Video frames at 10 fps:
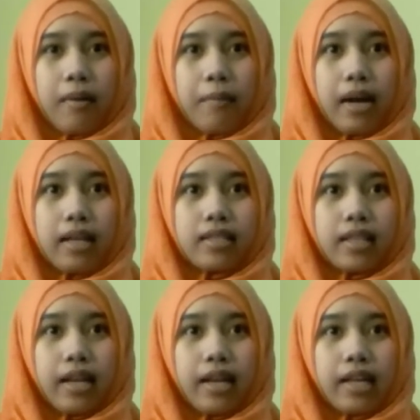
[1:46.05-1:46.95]
Based
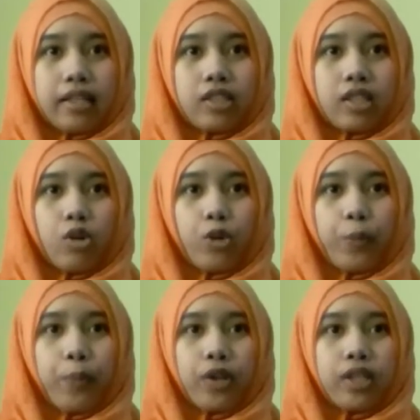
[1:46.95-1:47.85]

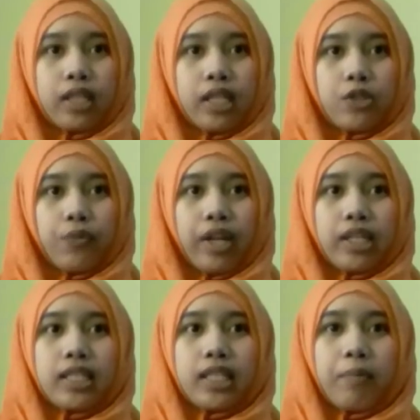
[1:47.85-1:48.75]
upon this
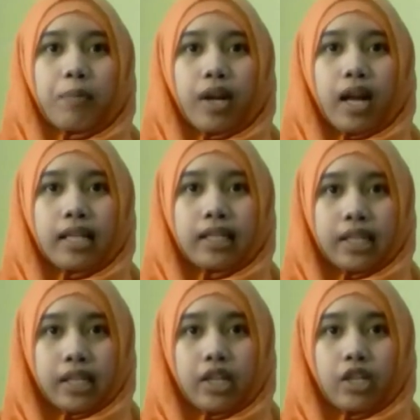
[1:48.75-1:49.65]
very simple
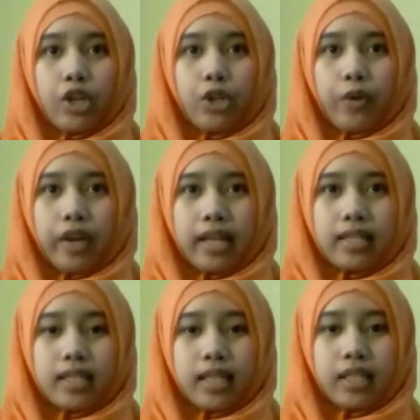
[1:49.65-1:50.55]
idea, you can
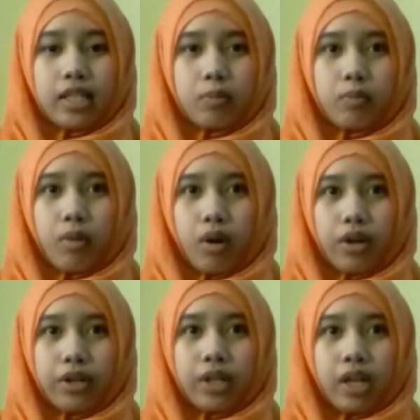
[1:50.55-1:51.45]
see this more